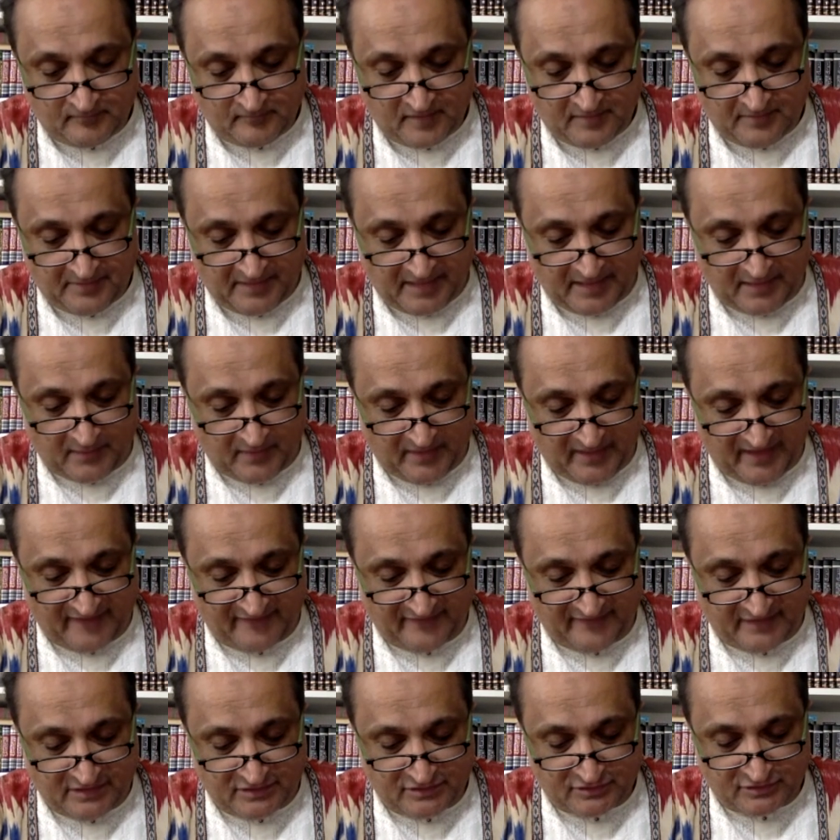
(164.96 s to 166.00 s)
by way of
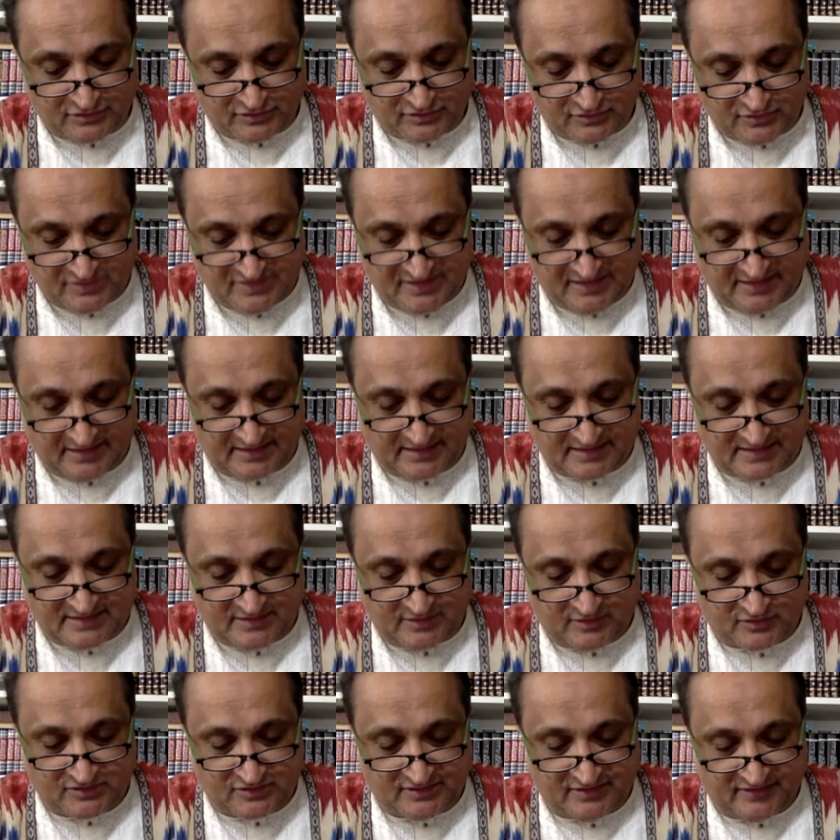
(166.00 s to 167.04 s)
introducing this
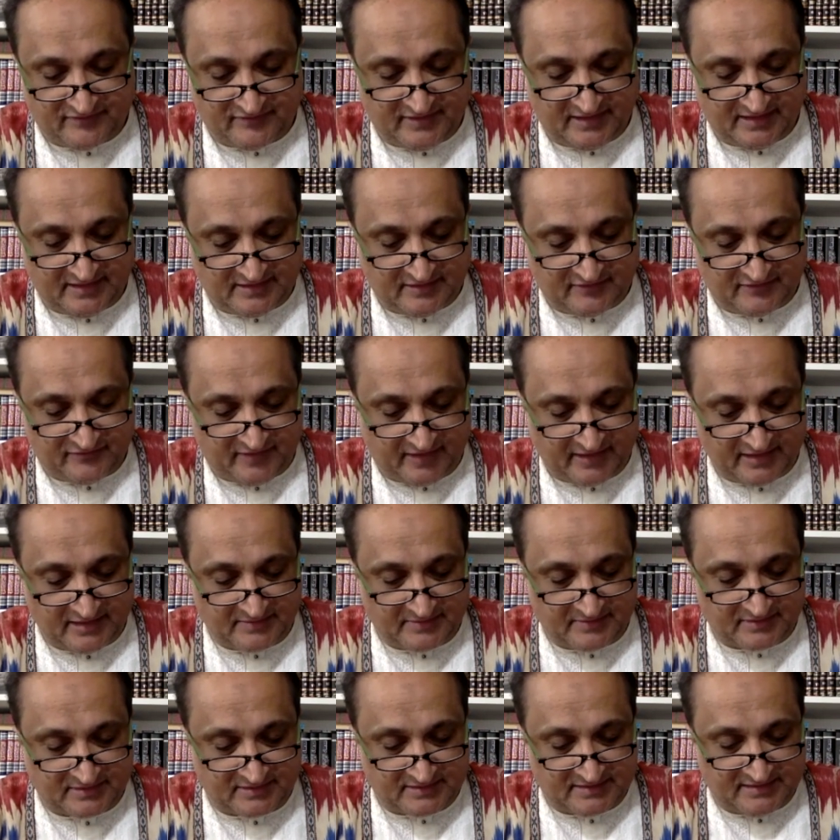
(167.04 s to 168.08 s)
notion of the
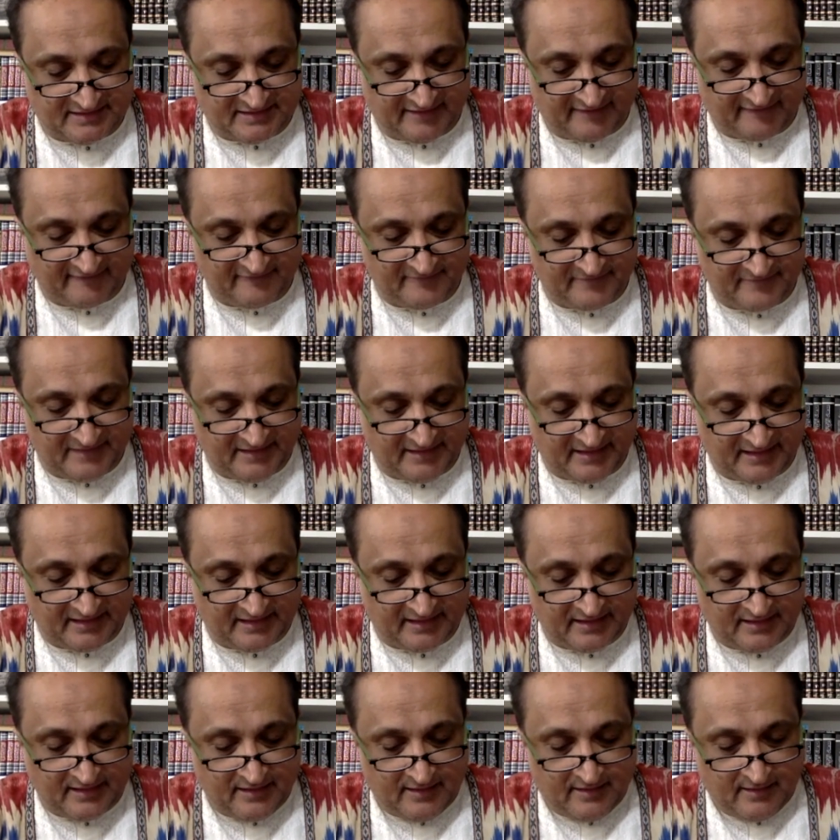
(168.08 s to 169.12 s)
indefinability of being
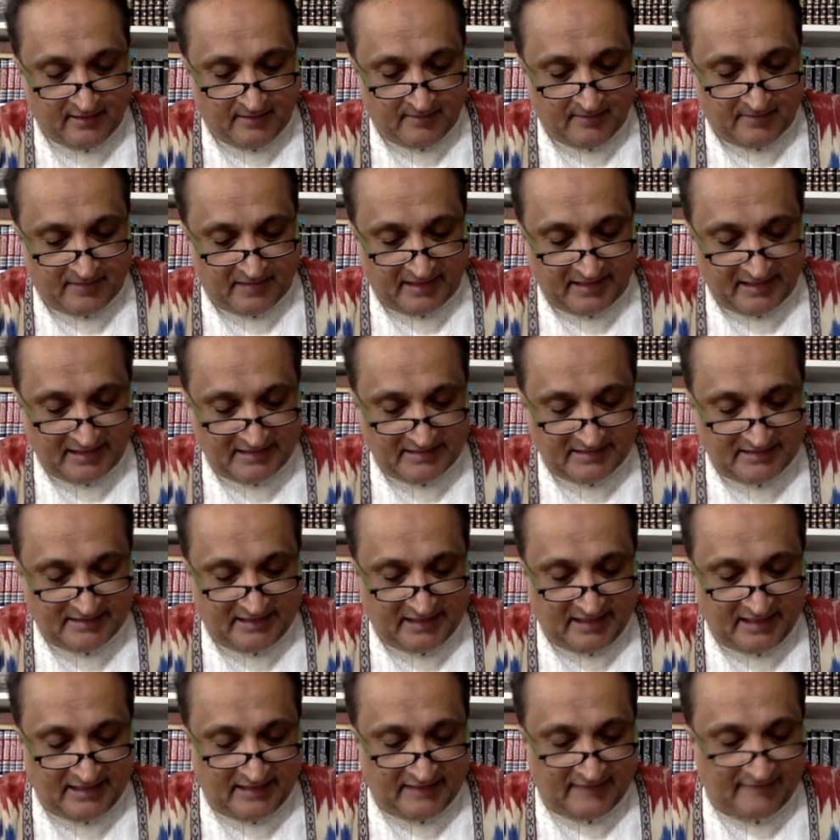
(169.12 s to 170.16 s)
by
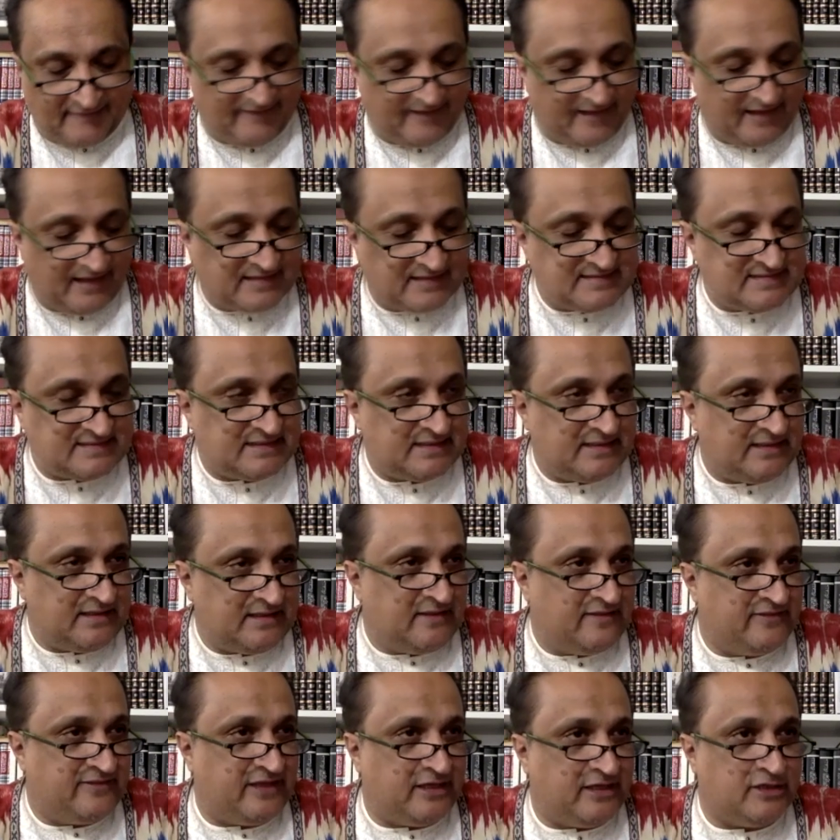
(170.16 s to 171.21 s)
indicating that
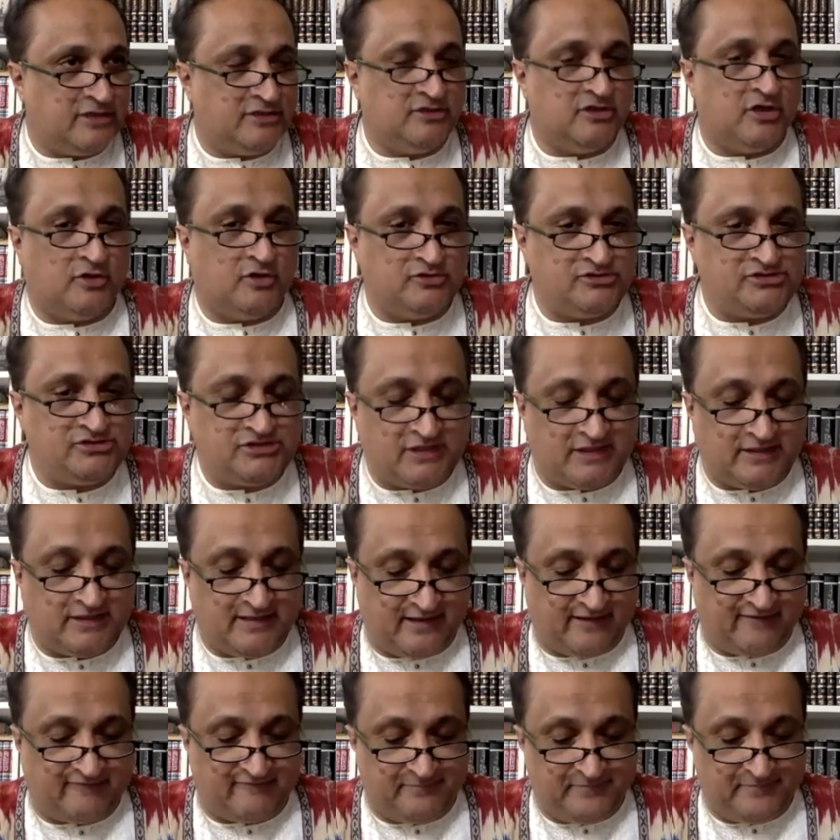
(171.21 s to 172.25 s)
the notion
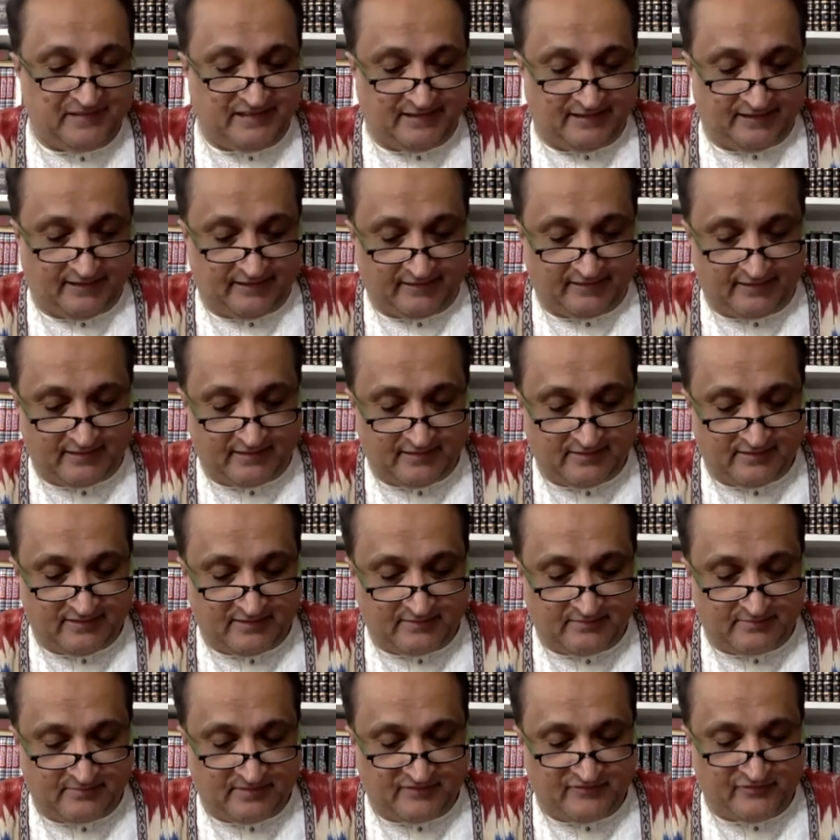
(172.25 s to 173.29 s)
of being the
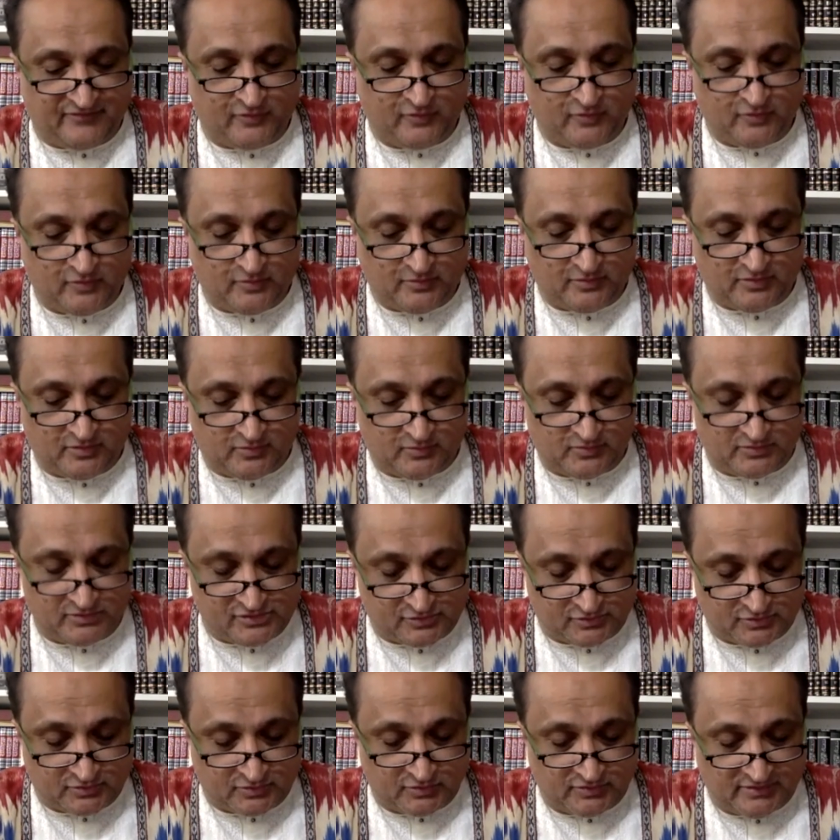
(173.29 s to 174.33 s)
mafhumul
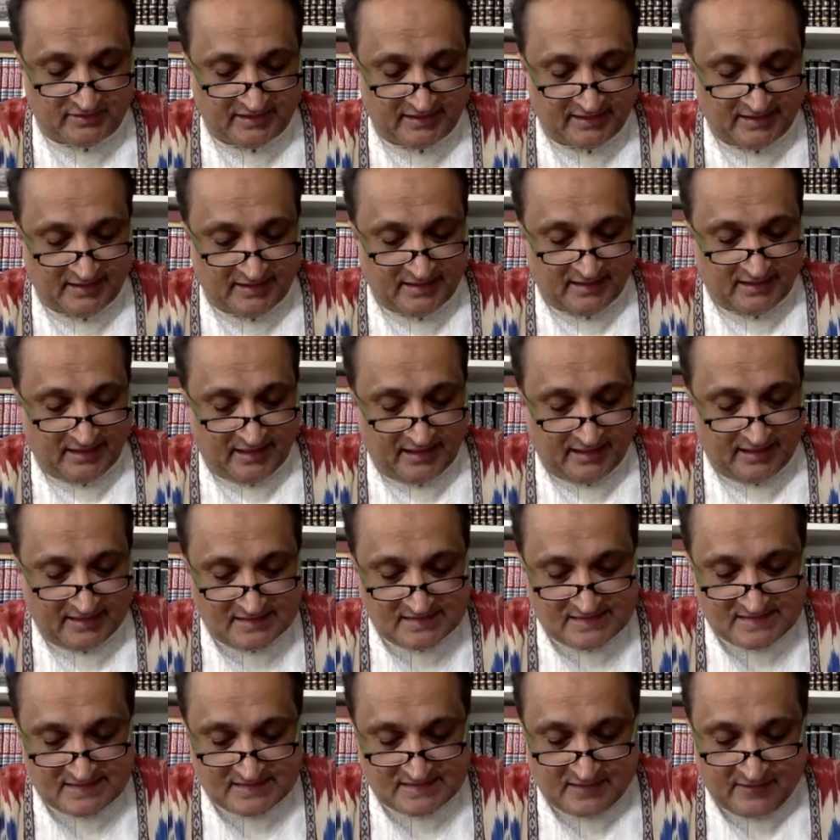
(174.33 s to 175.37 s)
wujud
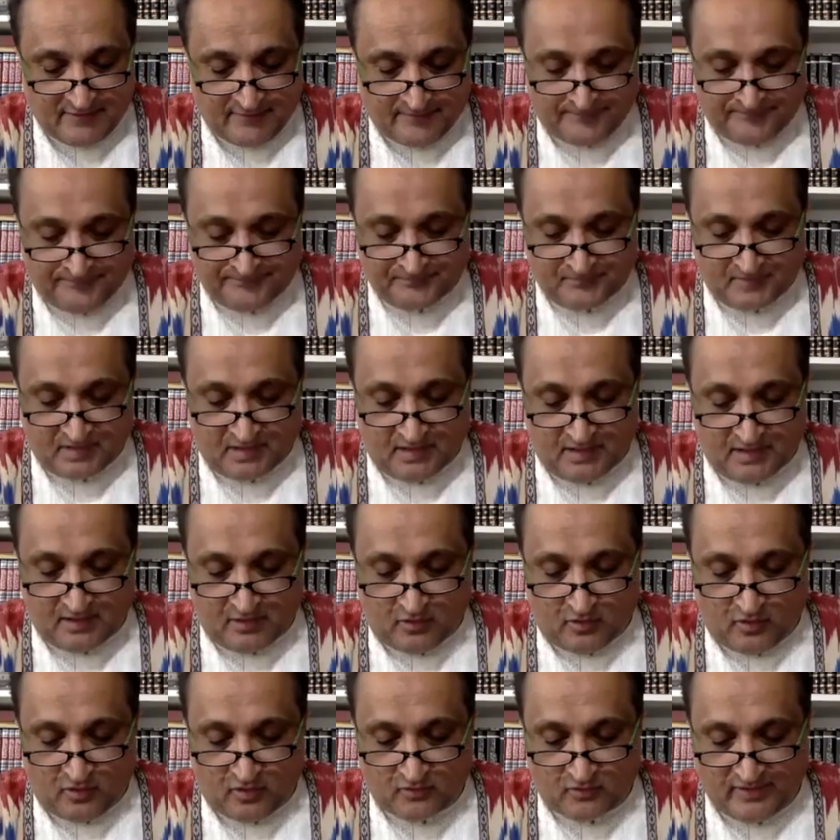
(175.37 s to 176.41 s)
is uh,
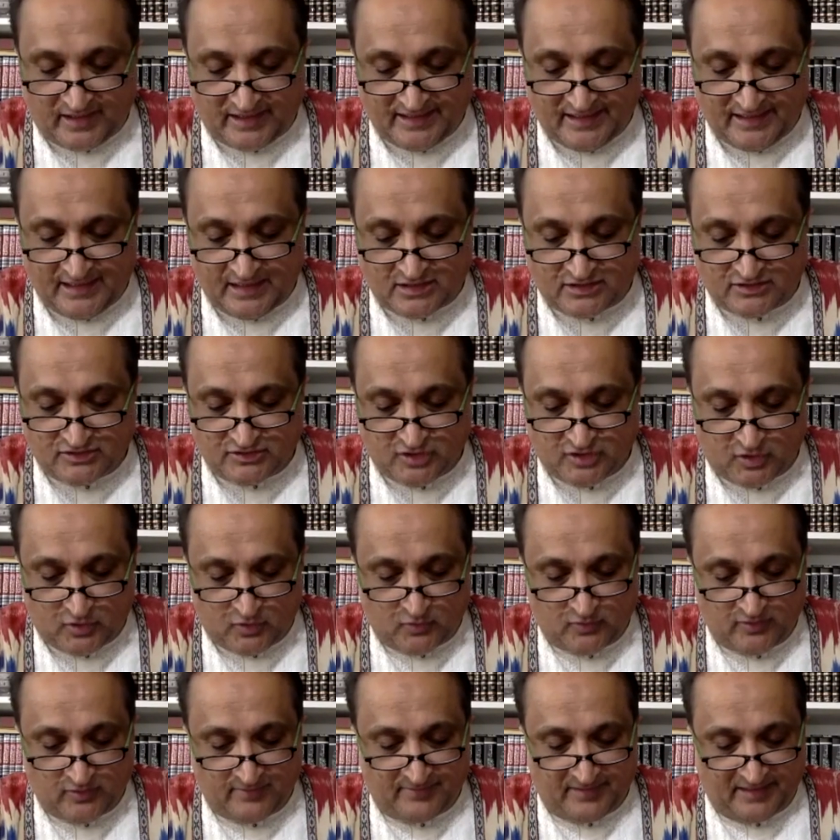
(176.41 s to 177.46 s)
already
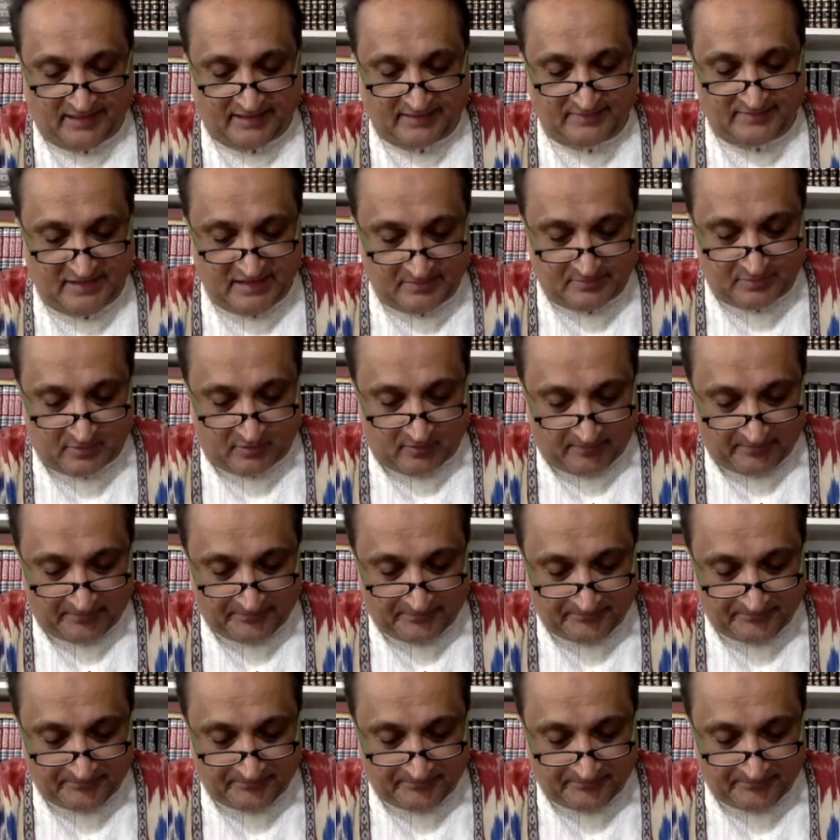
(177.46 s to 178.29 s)
known by people.